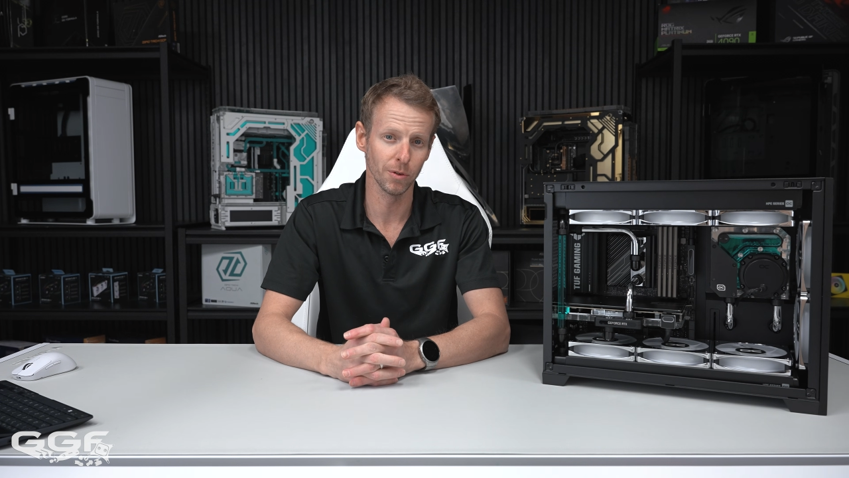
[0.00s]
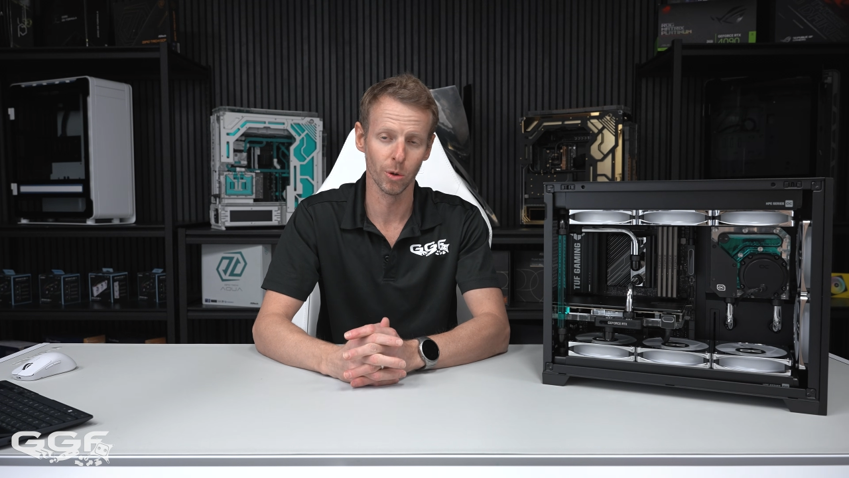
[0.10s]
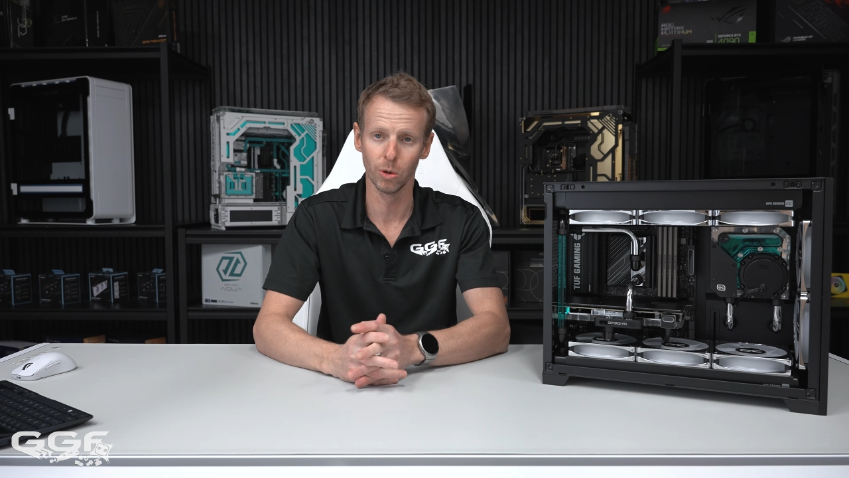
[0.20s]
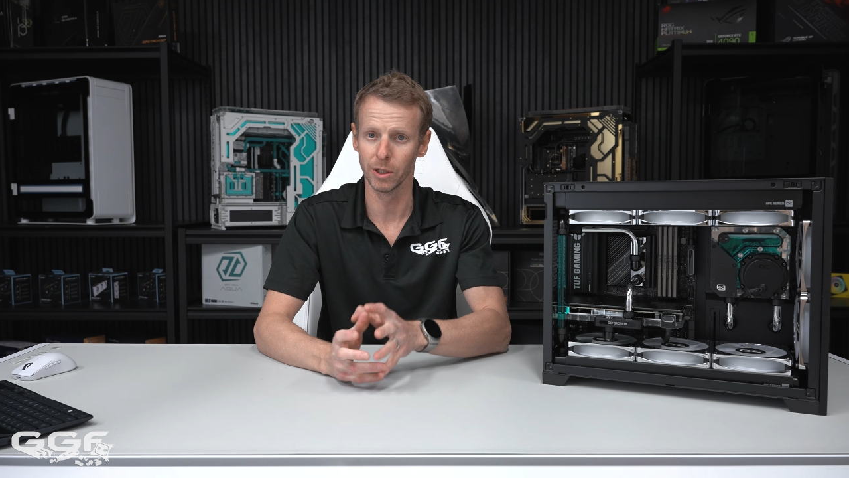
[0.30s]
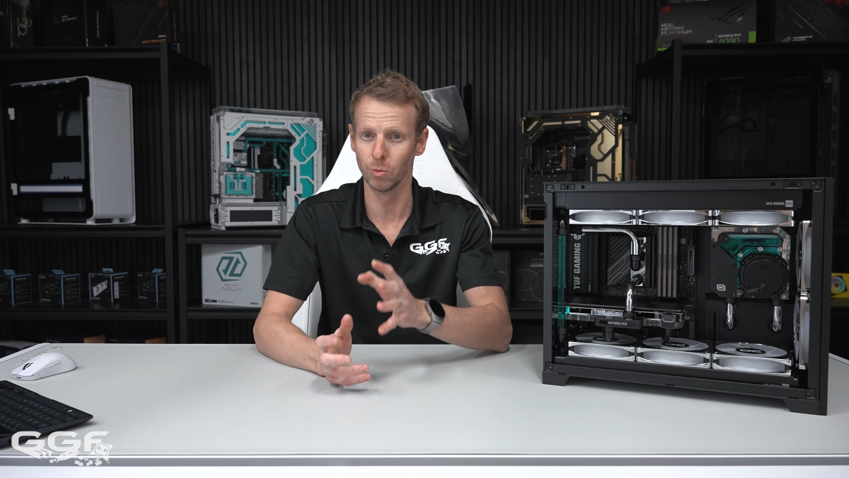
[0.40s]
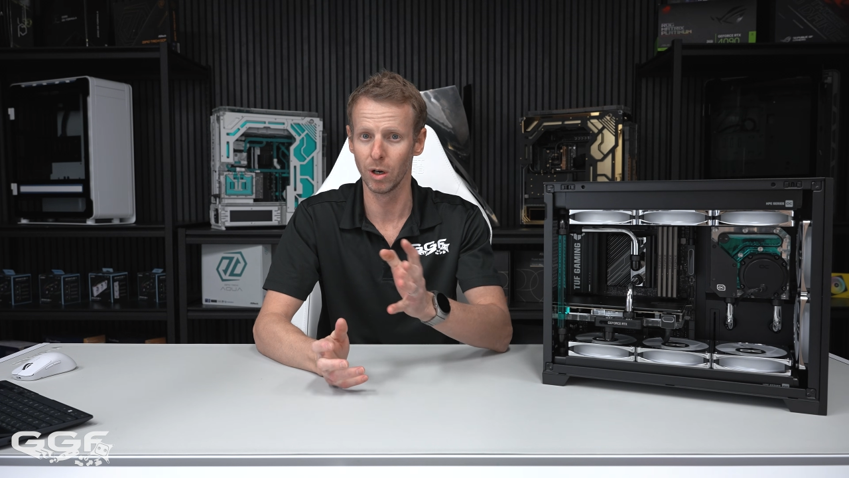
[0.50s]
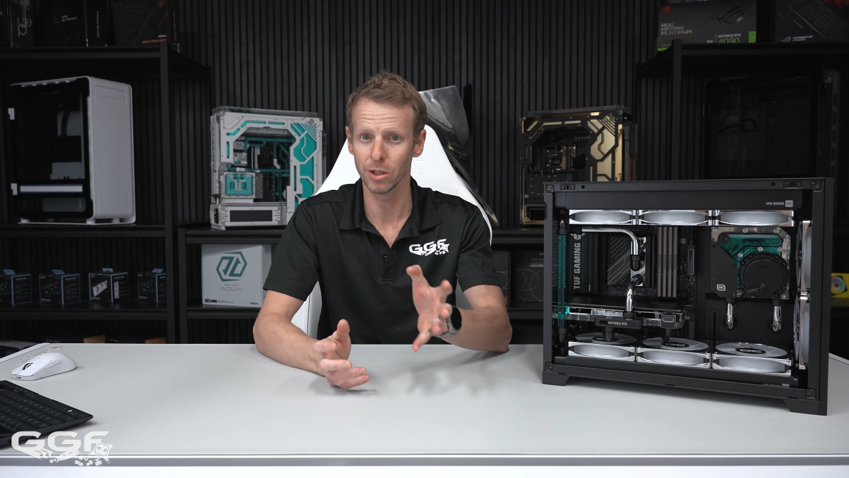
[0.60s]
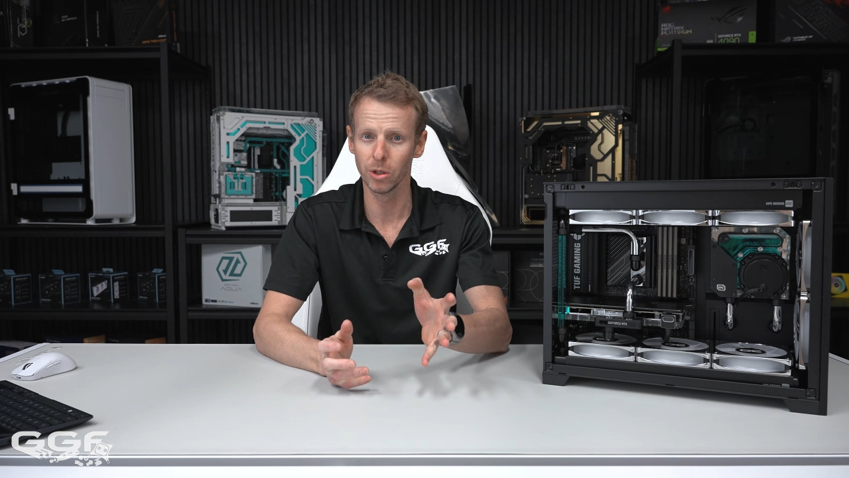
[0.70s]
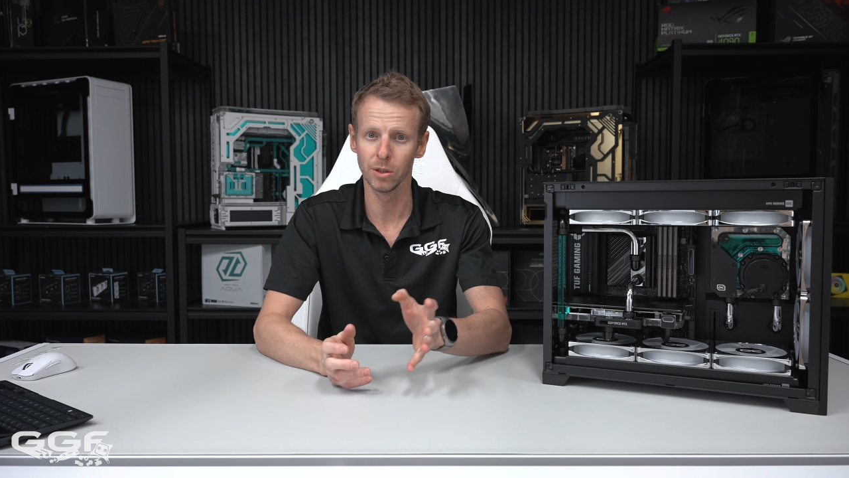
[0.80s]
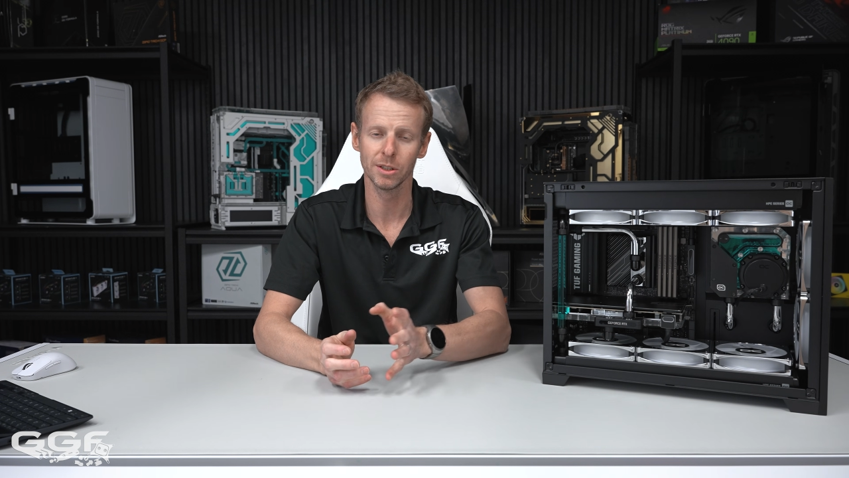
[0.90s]
for all-in-one
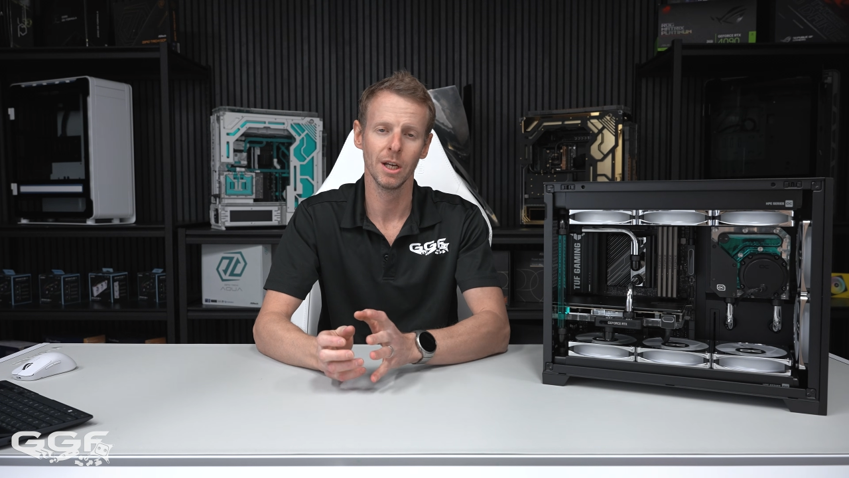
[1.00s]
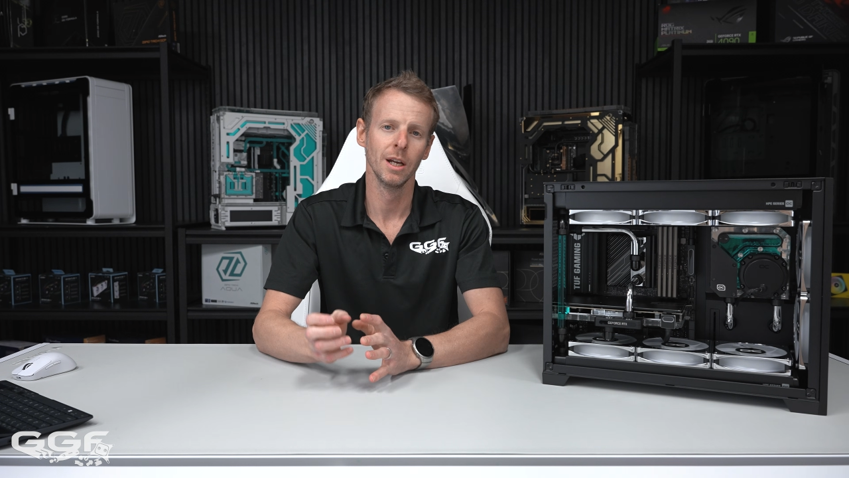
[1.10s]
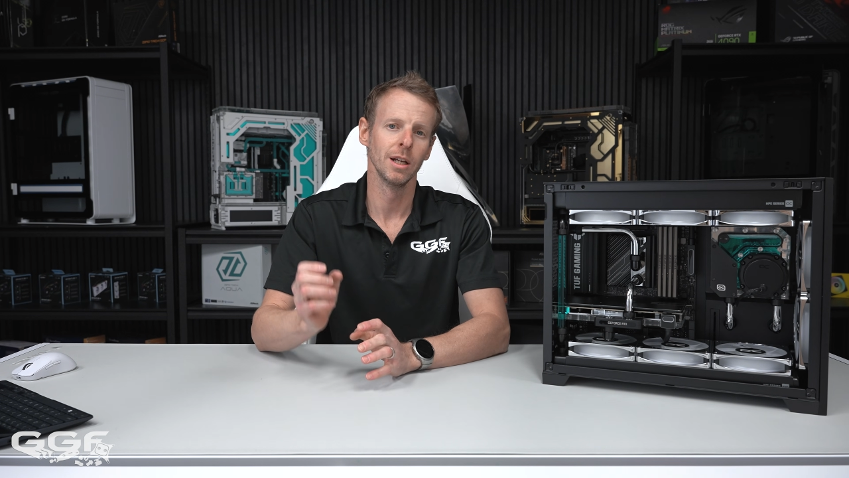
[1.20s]
coolers,